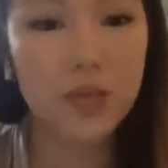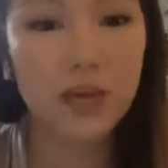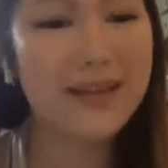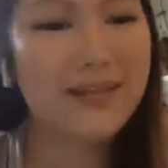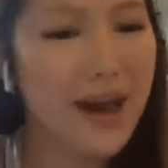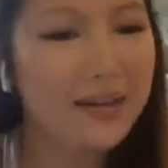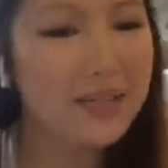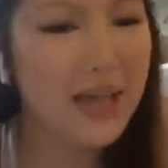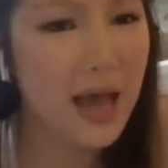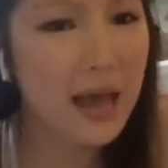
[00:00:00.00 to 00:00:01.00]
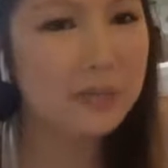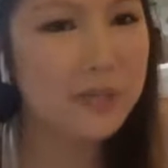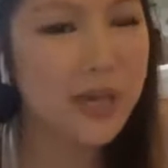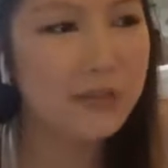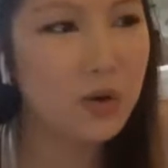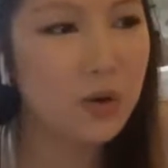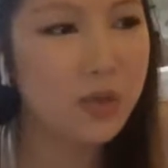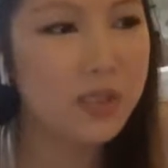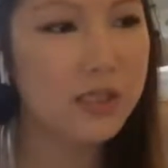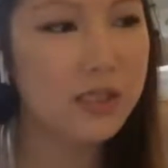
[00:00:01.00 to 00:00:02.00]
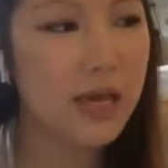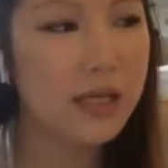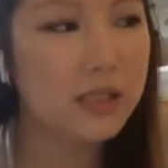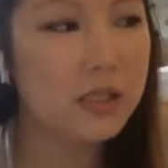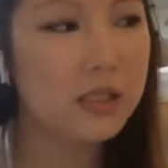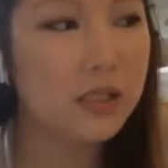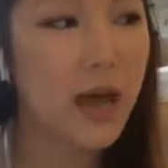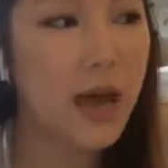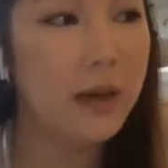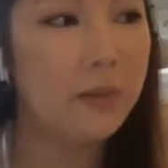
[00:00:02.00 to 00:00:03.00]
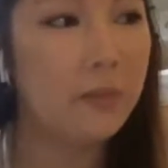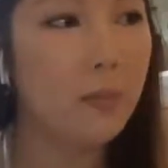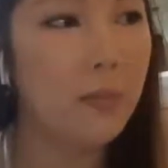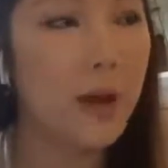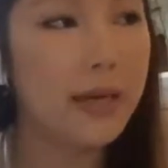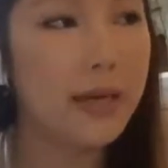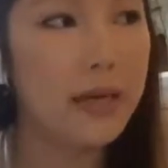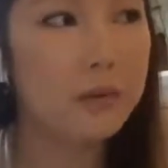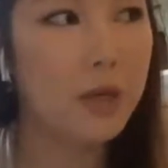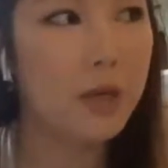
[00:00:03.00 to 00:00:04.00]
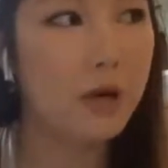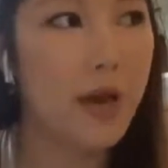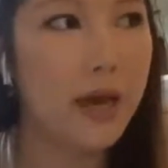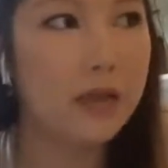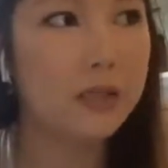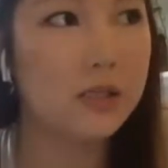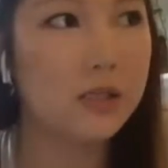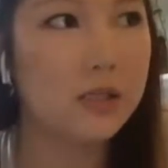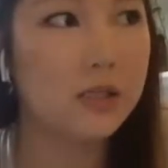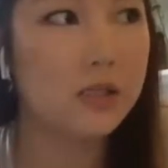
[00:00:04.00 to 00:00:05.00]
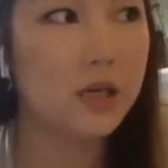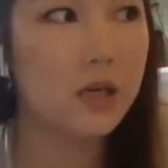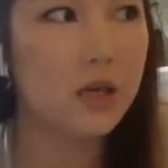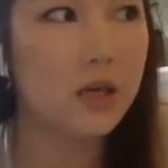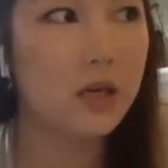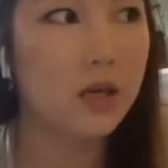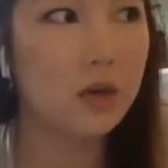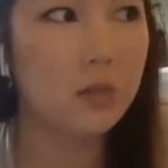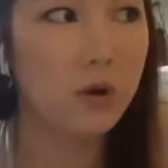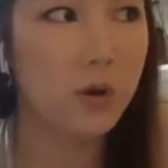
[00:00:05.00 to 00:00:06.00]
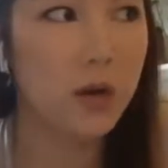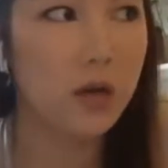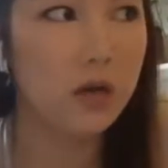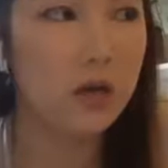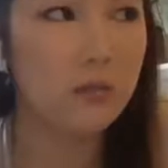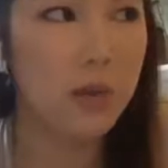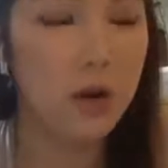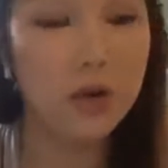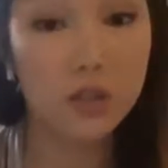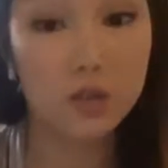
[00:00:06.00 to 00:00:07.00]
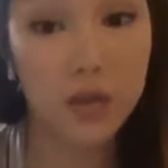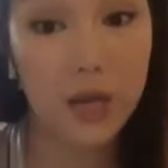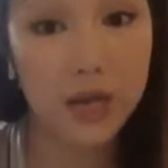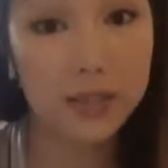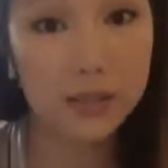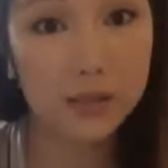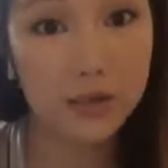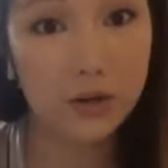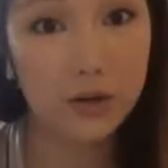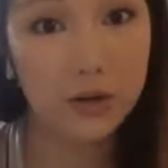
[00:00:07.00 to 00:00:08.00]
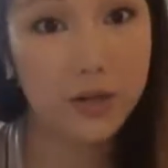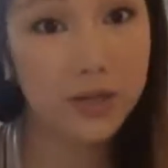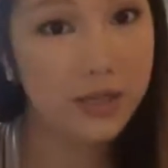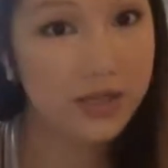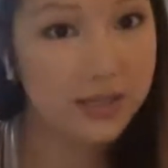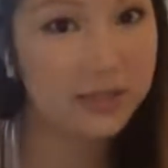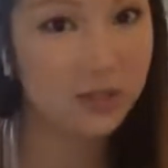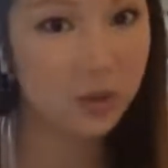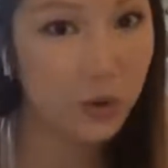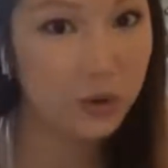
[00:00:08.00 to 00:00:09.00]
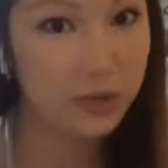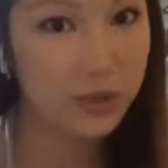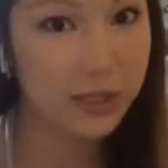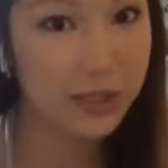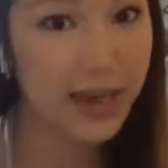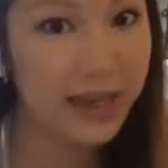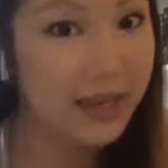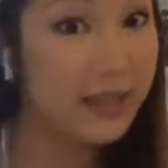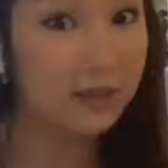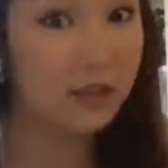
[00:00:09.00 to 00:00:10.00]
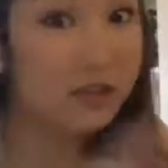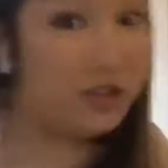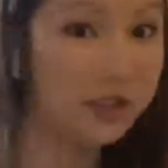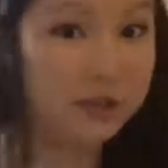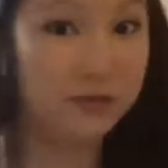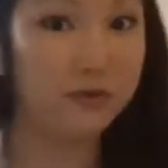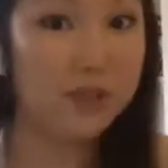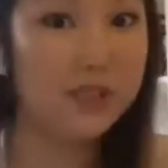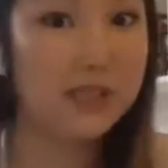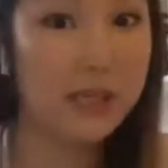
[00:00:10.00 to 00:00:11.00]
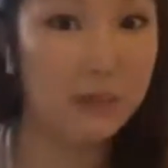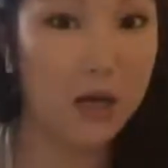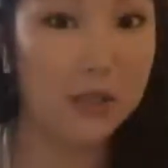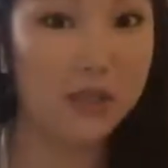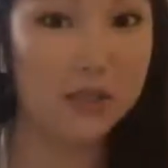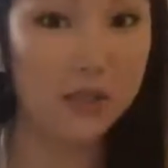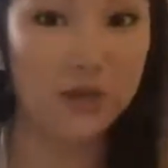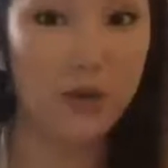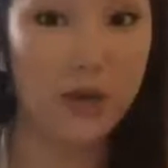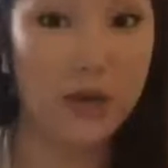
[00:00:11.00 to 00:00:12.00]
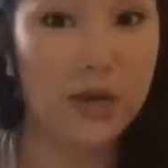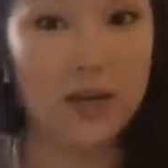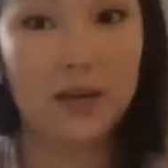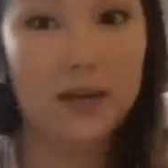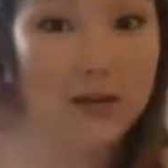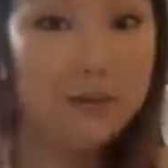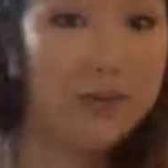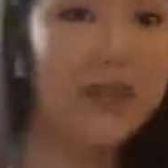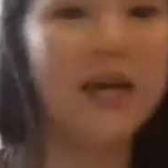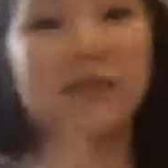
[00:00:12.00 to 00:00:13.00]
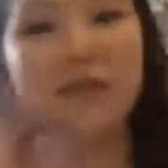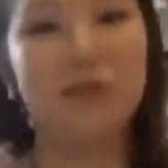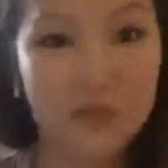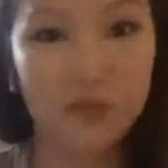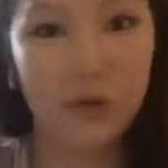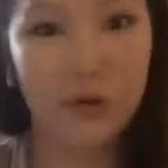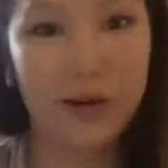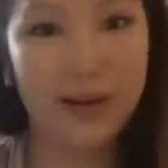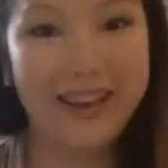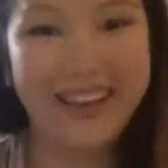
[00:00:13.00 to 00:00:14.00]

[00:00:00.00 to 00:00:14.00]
and a lot of times I've noticed that since I came here as an immigrant married to an Icelander, it is totally like I get different stigmas, you know, like, but that's a different story.